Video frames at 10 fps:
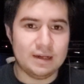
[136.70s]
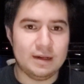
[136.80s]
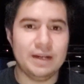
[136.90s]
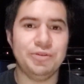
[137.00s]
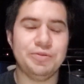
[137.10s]

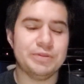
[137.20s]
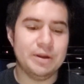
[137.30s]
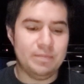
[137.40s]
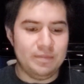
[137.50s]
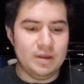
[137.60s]
I agree with
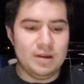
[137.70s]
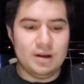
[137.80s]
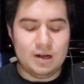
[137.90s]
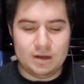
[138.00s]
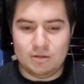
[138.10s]
him.
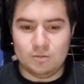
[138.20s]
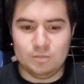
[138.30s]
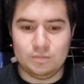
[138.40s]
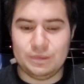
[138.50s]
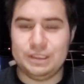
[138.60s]

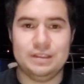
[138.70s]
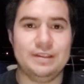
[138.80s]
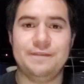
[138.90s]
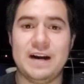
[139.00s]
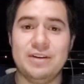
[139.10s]

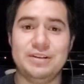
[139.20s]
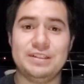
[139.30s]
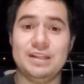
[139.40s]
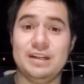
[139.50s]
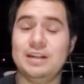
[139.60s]
The
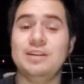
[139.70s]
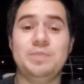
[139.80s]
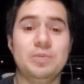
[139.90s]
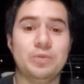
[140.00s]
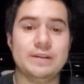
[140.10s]
virus, it could
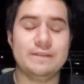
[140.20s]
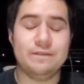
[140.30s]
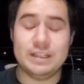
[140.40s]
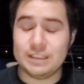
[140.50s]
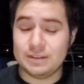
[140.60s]
have been
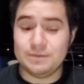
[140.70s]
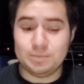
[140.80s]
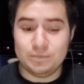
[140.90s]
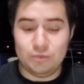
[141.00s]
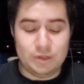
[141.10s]
prevented.
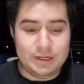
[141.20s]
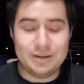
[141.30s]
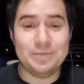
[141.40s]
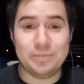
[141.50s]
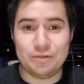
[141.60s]
It could
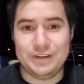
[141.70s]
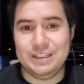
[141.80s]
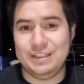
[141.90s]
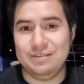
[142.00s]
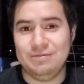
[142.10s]
have been
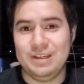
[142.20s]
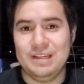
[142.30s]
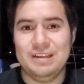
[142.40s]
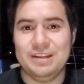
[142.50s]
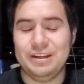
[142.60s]
prevented.
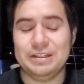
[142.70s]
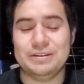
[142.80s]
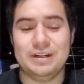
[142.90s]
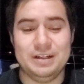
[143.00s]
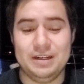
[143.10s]

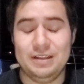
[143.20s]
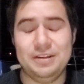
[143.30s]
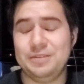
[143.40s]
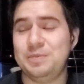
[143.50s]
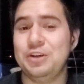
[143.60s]

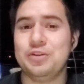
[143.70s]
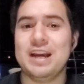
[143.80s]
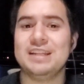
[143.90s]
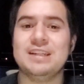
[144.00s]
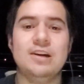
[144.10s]
But you
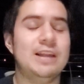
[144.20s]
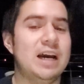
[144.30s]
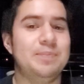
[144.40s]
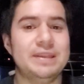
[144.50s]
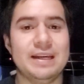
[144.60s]
can't stay on the
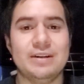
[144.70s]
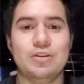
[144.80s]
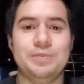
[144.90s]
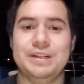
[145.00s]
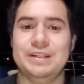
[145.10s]

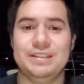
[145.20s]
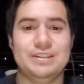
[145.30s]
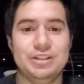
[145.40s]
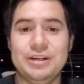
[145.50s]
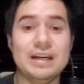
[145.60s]
hypothetical
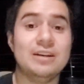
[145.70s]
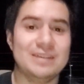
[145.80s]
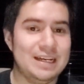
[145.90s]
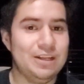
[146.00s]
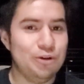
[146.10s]
because you can
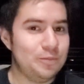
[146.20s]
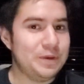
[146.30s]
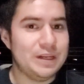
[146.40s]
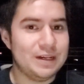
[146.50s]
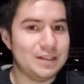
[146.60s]
look at
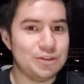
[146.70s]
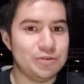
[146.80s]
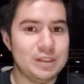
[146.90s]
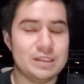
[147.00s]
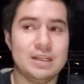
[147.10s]
European
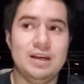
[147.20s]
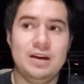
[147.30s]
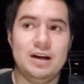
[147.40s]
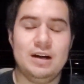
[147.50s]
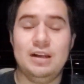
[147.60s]
countries.
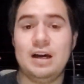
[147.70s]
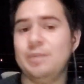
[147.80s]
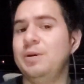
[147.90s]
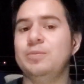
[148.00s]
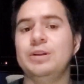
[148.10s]
A lot
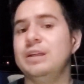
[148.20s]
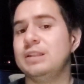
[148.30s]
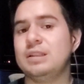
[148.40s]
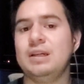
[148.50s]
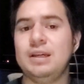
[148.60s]
of people
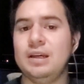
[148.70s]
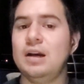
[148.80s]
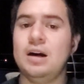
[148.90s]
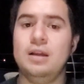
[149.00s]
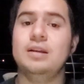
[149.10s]
didn't see
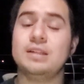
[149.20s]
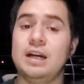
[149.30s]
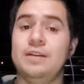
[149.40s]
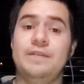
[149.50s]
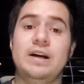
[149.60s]
this
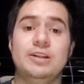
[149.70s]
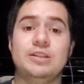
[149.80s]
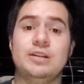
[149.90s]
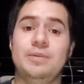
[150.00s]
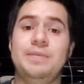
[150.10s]
kind of
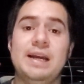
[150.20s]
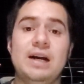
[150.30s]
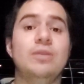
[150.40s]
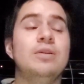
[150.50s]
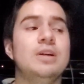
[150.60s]
virus coming
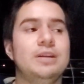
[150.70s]
out.